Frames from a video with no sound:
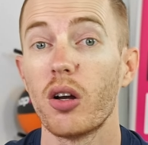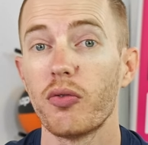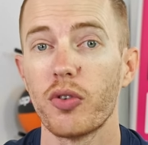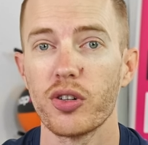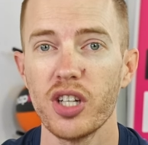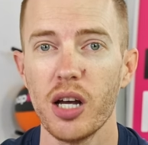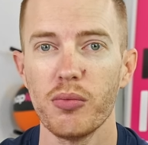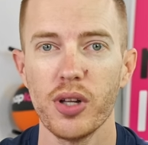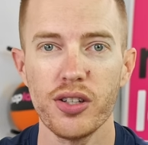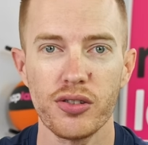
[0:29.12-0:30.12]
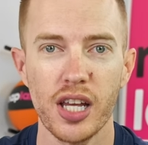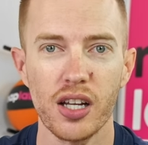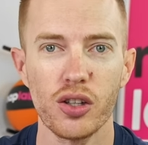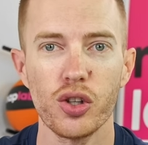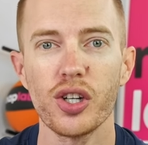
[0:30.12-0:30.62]
First up, let's
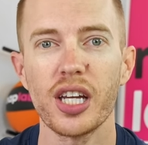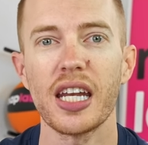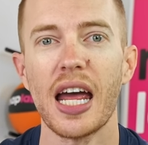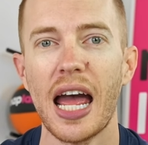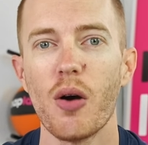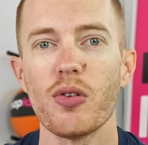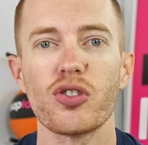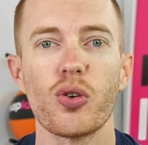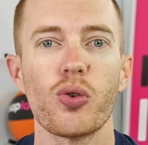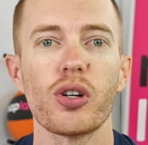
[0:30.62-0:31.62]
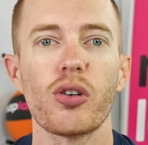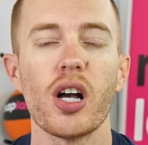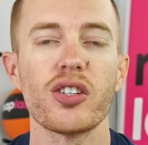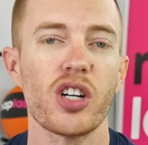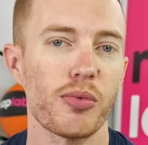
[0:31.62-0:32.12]
take a look at how it scored across our